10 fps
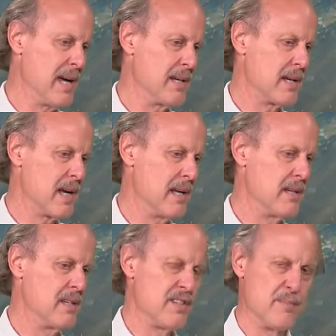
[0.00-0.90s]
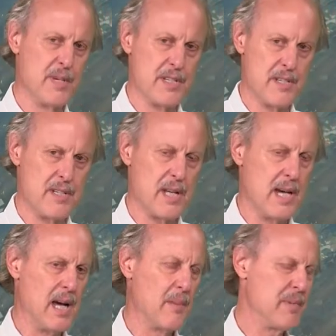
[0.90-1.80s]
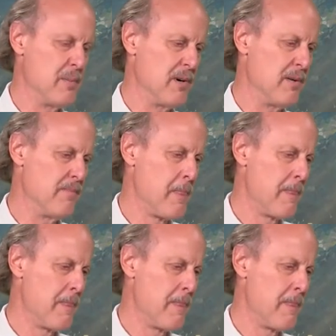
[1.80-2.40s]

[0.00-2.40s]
to kind of dismiss people.